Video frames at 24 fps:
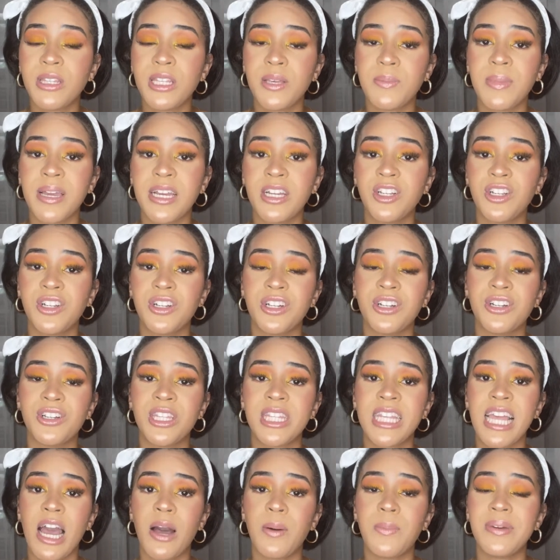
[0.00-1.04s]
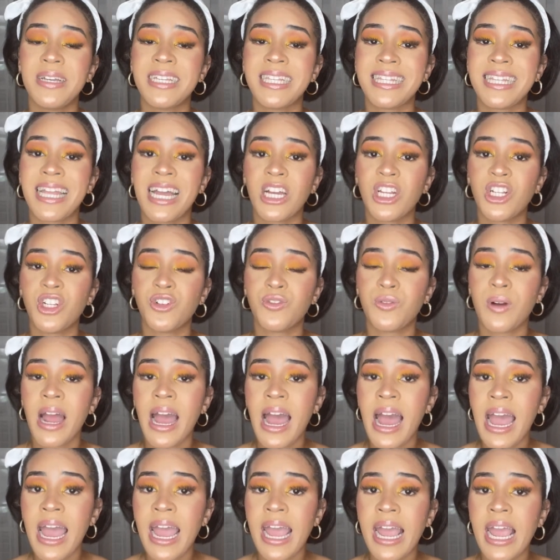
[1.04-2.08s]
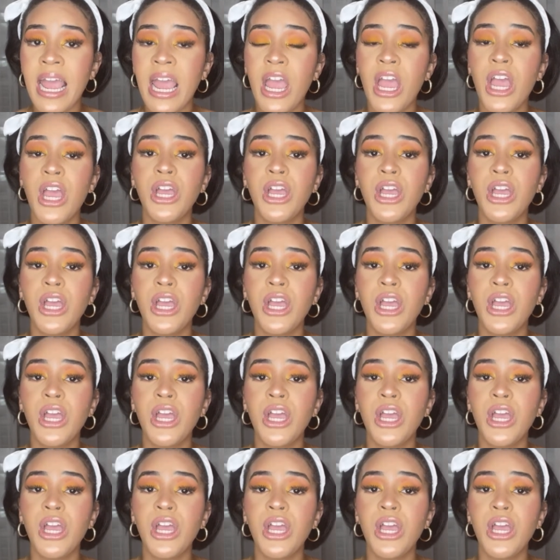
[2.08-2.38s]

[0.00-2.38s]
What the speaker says: to make sure your scalp is not dry,